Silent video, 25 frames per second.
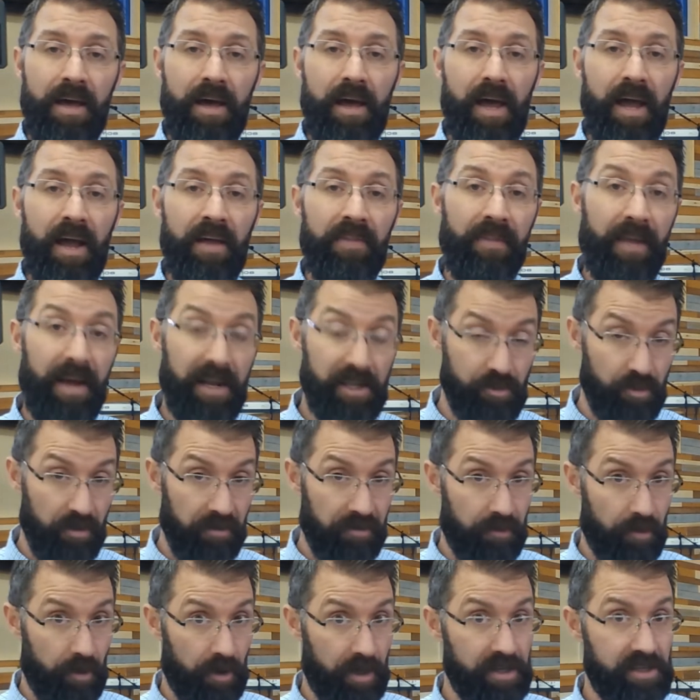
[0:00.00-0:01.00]
And that's
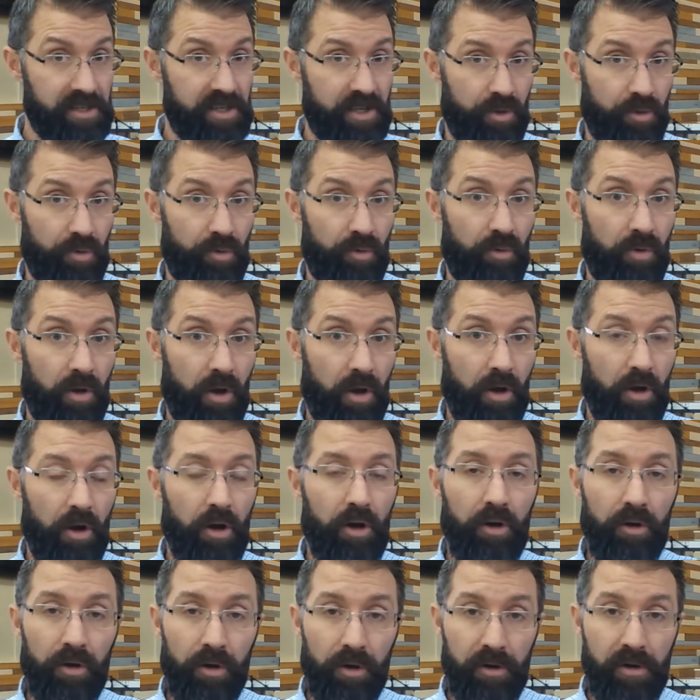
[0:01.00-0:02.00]
referring to
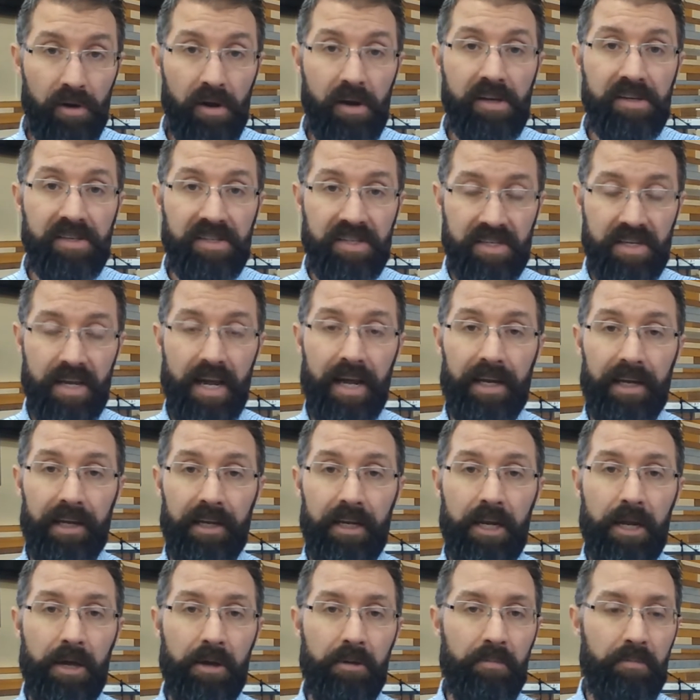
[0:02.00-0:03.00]
her second
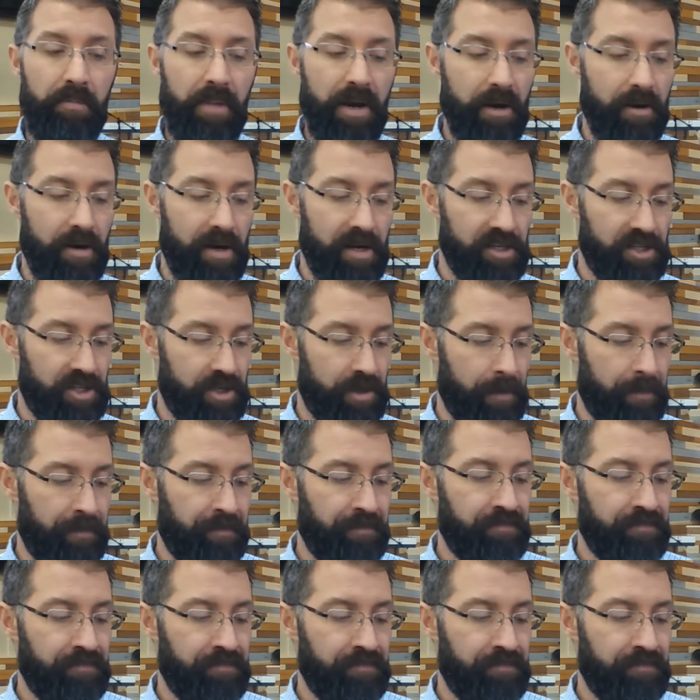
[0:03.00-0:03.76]
marriage.